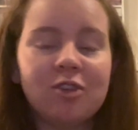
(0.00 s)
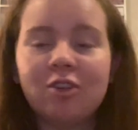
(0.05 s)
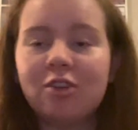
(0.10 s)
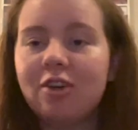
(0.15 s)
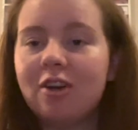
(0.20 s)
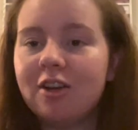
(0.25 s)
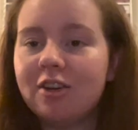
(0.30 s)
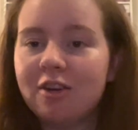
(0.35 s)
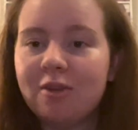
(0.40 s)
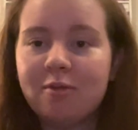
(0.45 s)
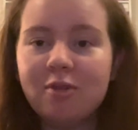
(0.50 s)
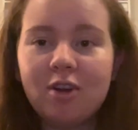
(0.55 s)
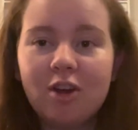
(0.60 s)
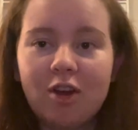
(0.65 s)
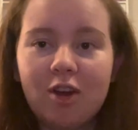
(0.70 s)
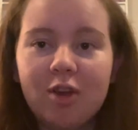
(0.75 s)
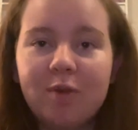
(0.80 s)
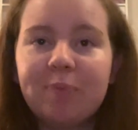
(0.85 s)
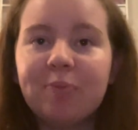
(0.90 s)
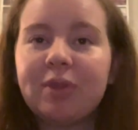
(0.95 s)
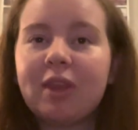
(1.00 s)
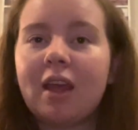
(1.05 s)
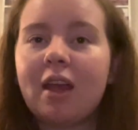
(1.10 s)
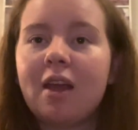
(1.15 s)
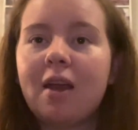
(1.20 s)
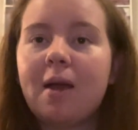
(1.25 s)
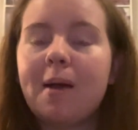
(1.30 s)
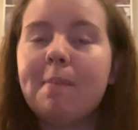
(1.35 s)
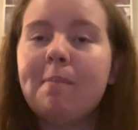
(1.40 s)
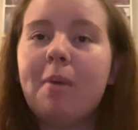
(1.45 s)
not, I don't know.
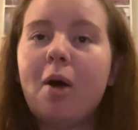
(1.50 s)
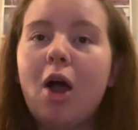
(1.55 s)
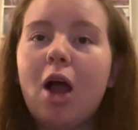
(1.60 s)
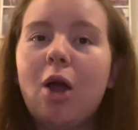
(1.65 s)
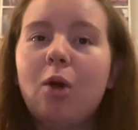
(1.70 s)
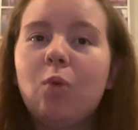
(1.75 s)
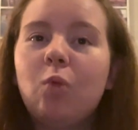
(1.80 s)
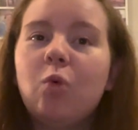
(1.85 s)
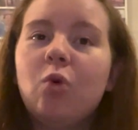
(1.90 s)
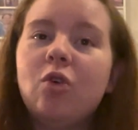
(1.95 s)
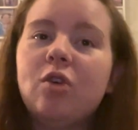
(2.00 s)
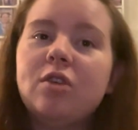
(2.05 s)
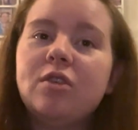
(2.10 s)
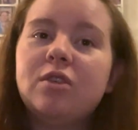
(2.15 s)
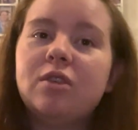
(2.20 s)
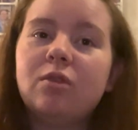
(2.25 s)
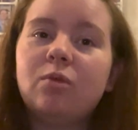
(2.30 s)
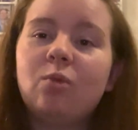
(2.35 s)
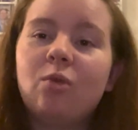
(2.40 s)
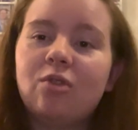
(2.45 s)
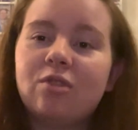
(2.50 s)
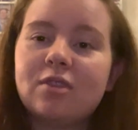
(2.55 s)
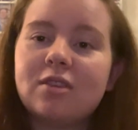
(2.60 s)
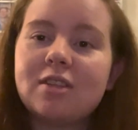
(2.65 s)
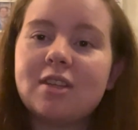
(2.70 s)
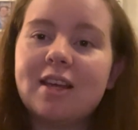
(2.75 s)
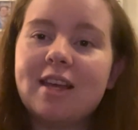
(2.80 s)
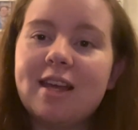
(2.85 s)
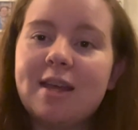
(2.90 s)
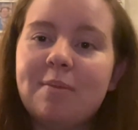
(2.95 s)
But I would want
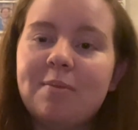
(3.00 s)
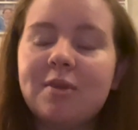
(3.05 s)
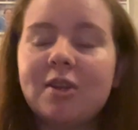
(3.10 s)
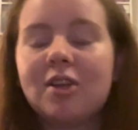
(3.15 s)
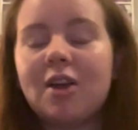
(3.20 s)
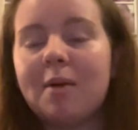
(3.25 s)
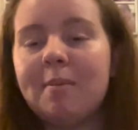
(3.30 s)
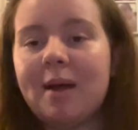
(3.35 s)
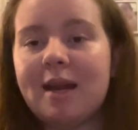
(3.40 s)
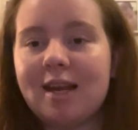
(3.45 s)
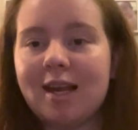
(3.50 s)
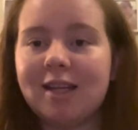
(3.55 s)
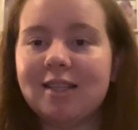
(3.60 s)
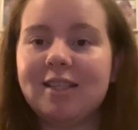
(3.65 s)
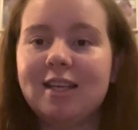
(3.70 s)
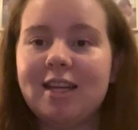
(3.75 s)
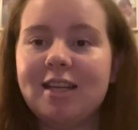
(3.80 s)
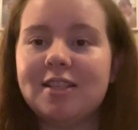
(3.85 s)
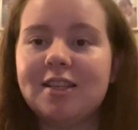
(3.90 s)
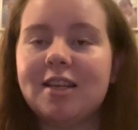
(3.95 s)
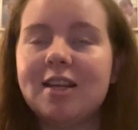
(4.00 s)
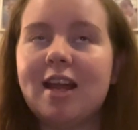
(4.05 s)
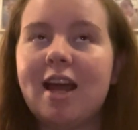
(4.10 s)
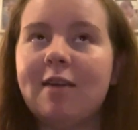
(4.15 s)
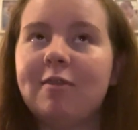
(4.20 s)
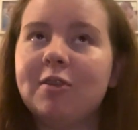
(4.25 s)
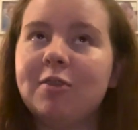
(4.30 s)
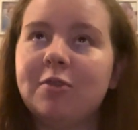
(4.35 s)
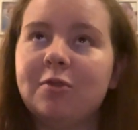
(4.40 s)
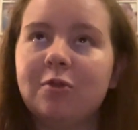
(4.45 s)
to him to come back next season, have
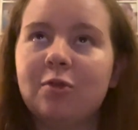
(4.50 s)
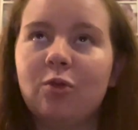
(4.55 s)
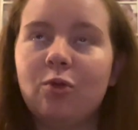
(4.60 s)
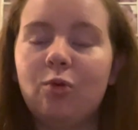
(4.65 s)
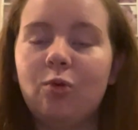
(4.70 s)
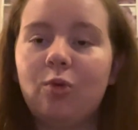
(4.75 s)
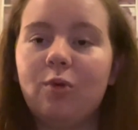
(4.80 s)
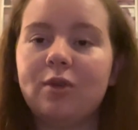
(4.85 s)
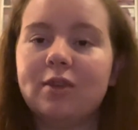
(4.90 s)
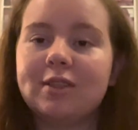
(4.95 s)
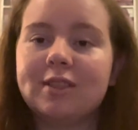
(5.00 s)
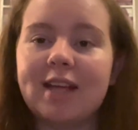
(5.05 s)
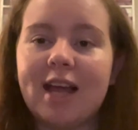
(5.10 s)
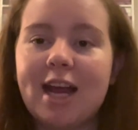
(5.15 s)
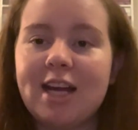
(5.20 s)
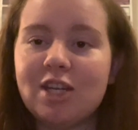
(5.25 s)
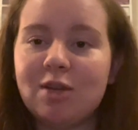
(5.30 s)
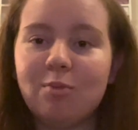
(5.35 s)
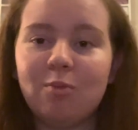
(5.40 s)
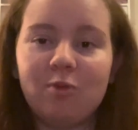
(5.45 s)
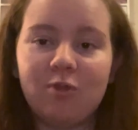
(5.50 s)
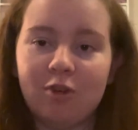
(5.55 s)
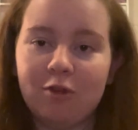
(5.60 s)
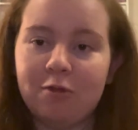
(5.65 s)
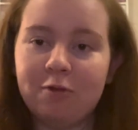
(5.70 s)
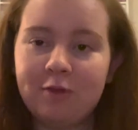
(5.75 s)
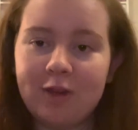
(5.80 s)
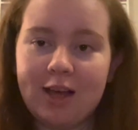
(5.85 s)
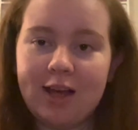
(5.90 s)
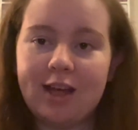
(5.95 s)
a full stadium full of
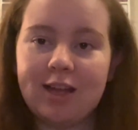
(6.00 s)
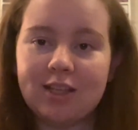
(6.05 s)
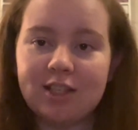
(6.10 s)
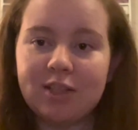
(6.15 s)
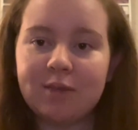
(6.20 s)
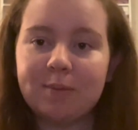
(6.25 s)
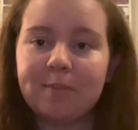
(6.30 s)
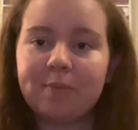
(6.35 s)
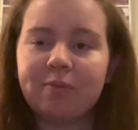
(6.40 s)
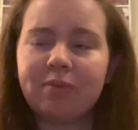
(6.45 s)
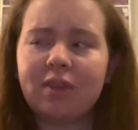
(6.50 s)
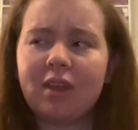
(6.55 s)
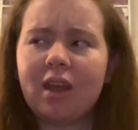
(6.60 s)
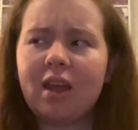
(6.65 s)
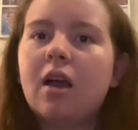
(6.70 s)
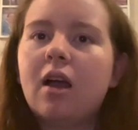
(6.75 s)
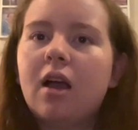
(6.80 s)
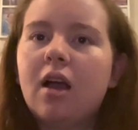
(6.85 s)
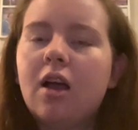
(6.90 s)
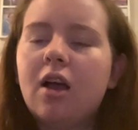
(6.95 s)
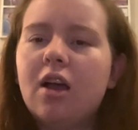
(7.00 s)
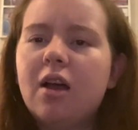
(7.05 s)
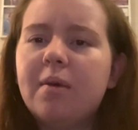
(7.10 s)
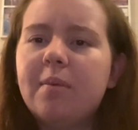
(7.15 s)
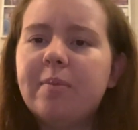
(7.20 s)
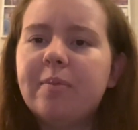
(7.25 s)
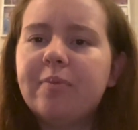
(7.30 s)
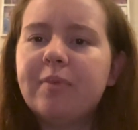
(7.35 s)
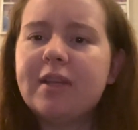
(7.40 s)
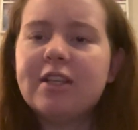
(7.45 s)
fans.
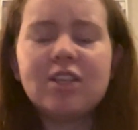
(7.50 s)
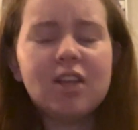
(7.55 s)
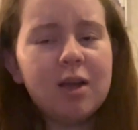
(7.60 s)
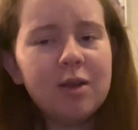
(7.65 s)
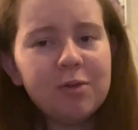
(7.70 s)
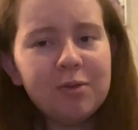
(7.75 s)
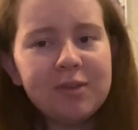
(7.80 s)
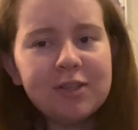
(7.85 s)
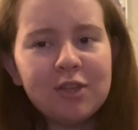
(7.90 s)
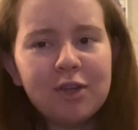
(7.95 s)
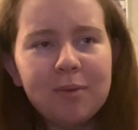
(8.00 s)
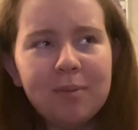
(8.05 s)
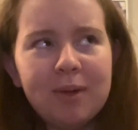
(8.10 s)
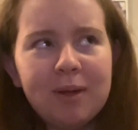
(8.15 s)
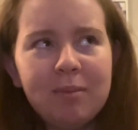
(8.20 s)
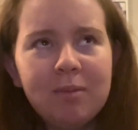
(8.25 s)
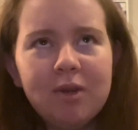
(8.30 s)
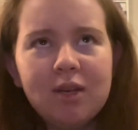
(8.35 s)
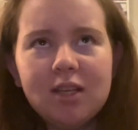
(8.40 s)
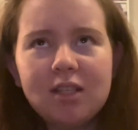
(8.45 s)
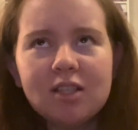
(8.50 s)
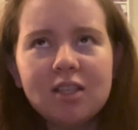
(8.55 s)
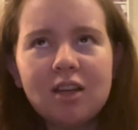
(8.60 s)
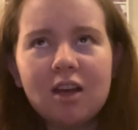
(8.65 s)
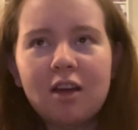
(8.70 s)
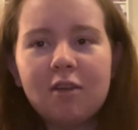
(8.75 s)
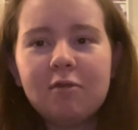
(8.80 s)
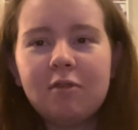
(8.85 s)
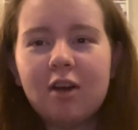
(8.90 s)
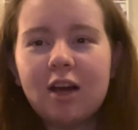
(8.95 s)
In terms of his commitment and
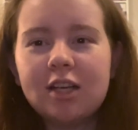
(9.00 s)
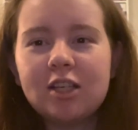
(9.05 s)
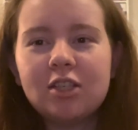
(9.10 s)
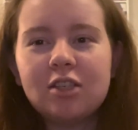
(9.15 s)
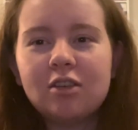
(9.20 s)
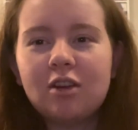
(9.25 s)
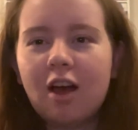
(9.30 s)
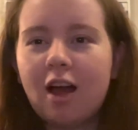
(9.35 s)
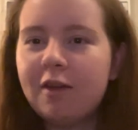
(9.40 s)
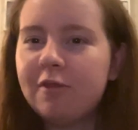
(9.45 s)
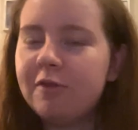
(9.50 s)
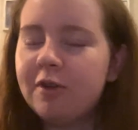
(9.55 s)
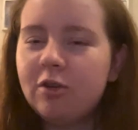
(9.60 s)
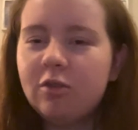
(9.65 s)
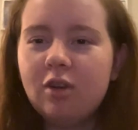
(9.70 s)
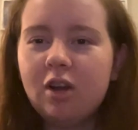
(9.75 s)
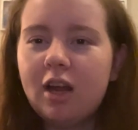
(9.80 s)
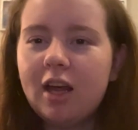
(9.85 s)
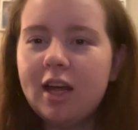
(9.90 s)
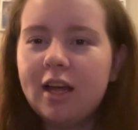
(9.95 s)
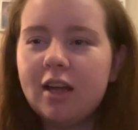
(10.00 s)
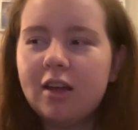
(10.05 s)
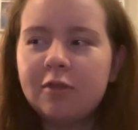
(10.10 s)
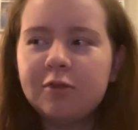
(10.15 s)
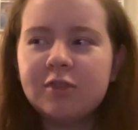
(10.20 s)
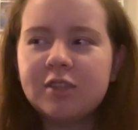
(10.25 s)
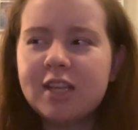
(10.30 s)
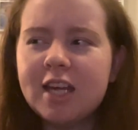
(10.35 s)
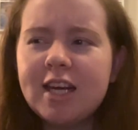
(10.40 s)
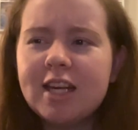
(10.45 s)
stuff, I feel like I've
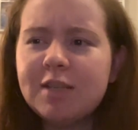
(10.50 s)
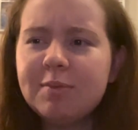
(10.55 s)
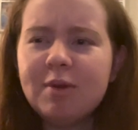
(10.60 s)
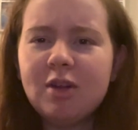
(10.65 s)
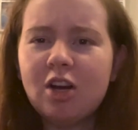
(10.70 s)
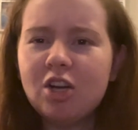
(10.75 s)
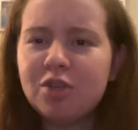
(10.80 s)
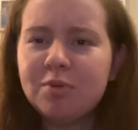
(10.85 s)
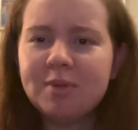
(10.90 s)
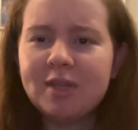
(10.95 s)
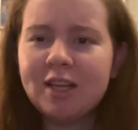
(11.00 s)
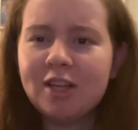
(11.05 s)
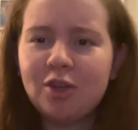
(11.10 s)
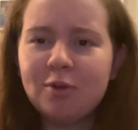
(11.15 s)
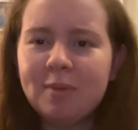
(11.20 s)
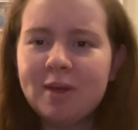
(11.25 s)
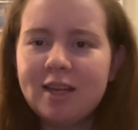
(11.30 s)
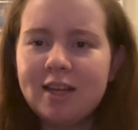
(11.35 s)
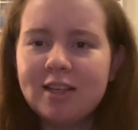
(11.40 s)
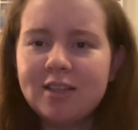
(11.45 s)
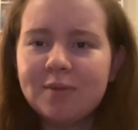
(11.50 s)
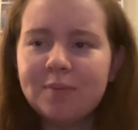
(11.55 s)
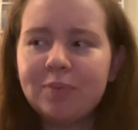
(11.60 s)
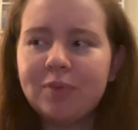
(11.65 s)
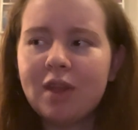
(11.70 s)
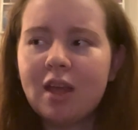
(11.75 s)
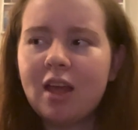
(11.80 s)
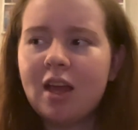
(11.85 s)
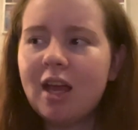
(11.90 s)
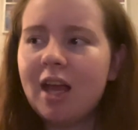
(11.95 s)
seen he's been 100% committed.
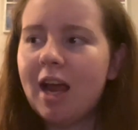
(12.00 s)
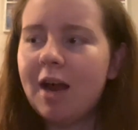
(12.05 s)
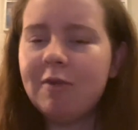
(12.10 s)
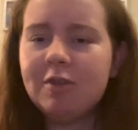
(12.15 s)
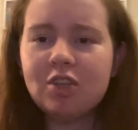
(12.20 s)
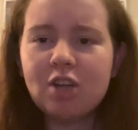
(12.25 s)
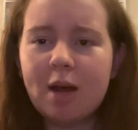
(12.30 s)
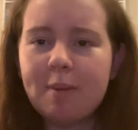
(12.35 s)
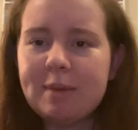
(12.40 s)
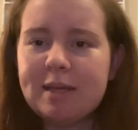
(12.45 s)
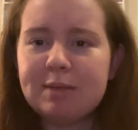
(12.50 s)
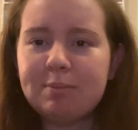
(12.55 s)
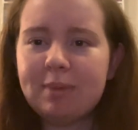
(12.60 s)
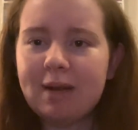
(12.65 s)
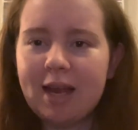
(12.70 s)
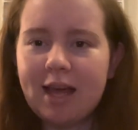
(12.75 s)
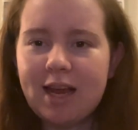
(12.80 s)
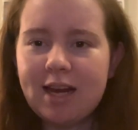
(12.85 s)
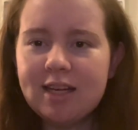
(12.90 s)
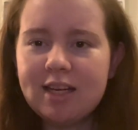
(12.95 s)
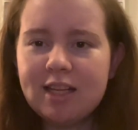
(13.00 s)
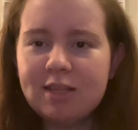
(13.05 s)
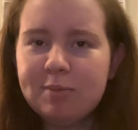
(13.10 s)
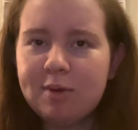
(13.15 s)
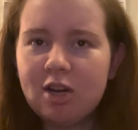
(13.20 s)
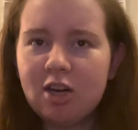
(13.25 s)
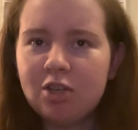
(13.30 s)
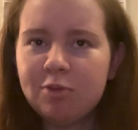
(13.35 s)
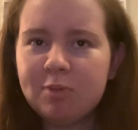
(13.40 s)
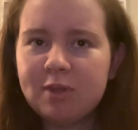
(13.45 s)
Every time he's played, he's been
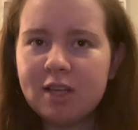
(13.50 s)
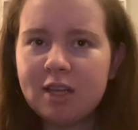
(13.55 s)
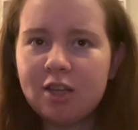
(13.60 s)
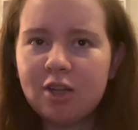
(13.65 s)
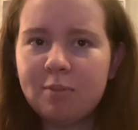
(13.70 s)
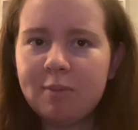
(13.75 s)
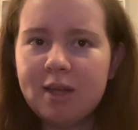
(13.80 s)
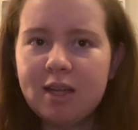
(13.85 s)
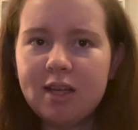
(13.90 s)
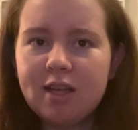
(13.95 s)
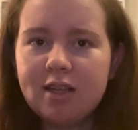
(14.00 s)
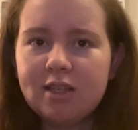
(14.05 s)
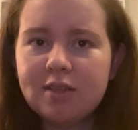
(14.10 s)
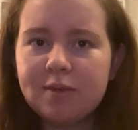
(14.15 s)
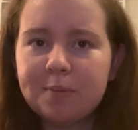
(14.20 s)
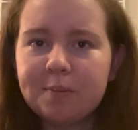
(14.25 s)
100% committed.